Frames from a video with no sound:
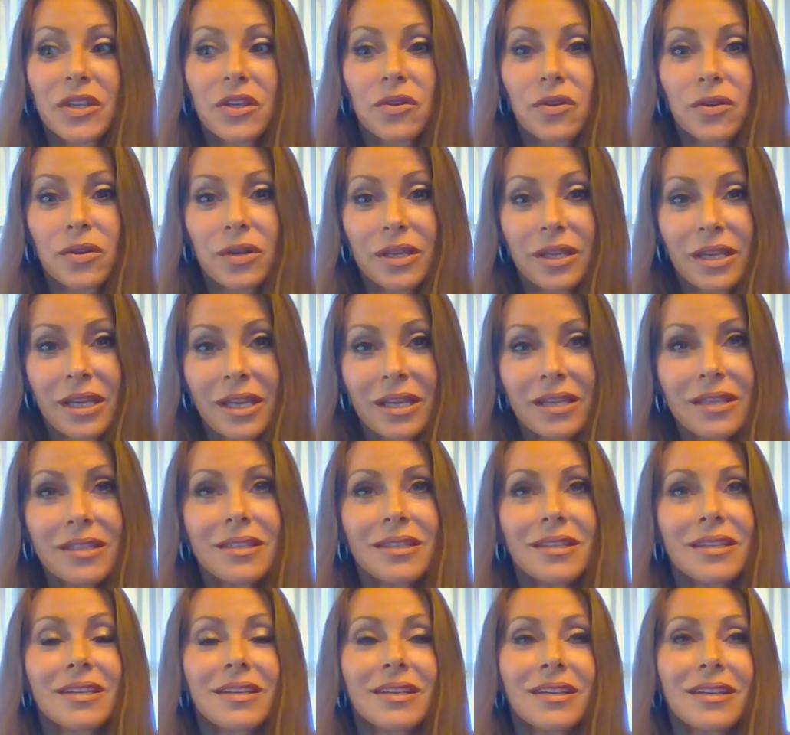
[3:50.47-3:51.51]

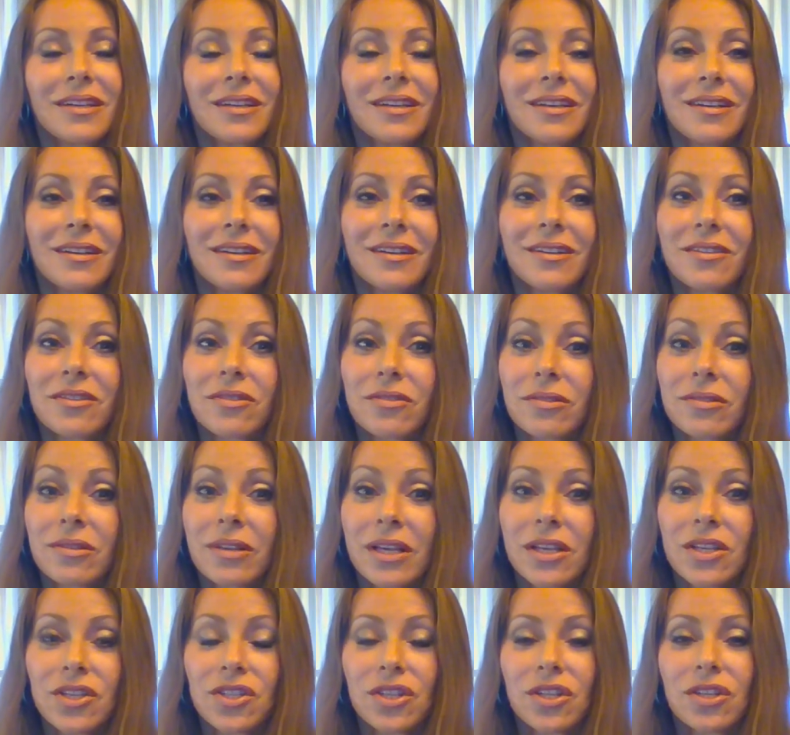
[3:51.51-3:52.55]
create the
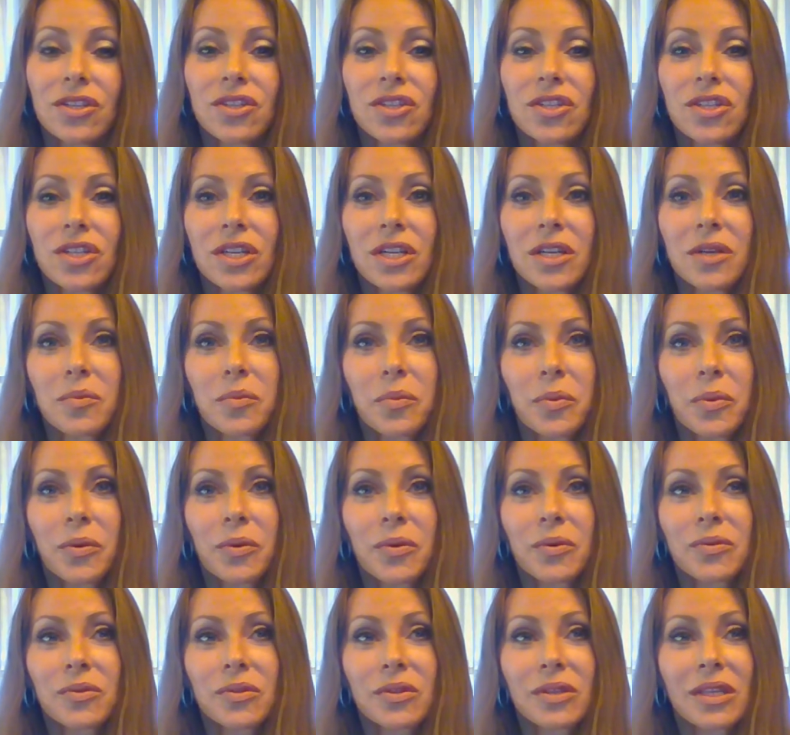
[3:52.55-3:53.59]
relationship
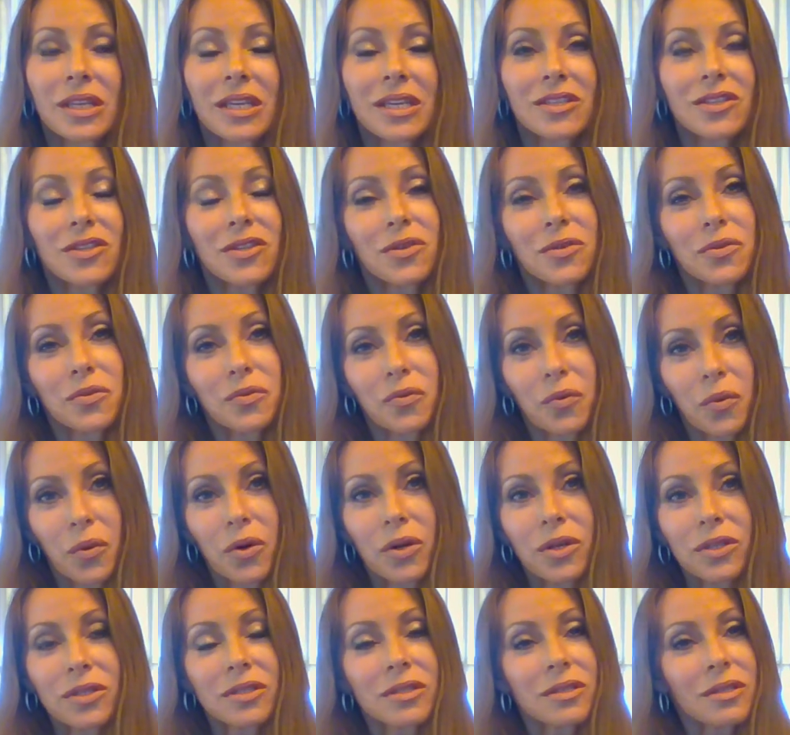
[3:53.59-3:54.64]
that you
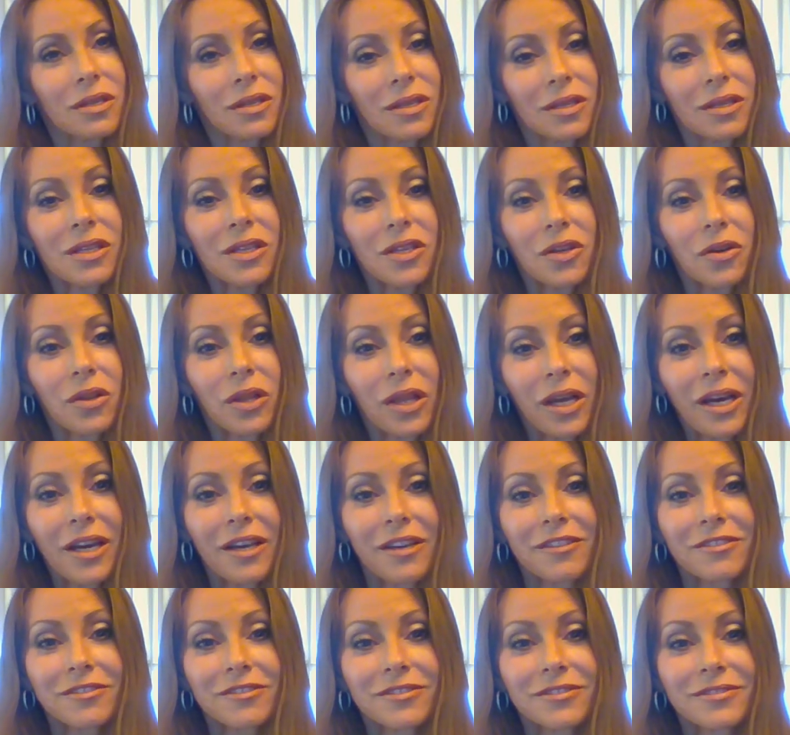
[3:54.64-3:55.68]
want in your
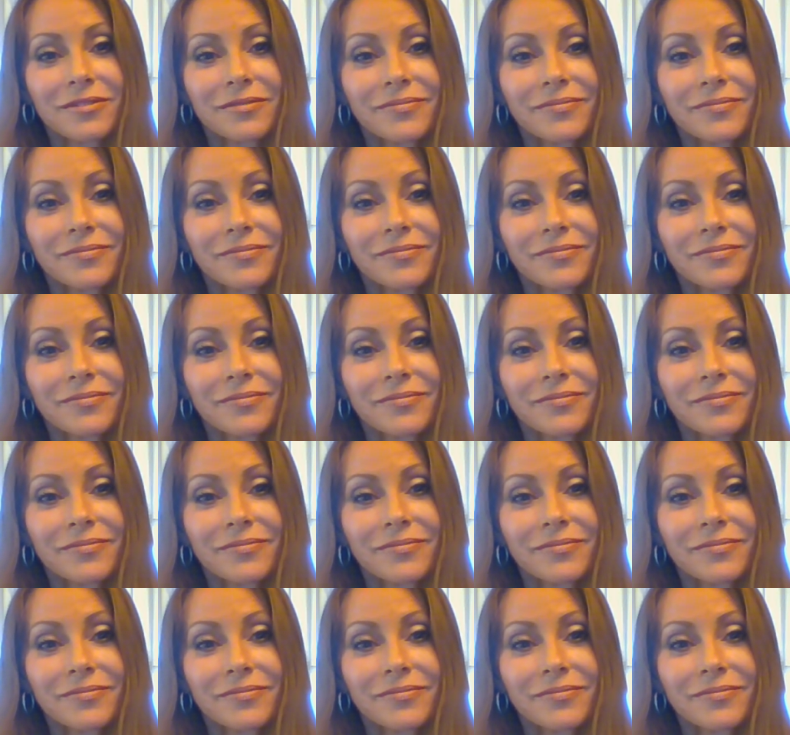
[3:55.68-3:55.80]
life.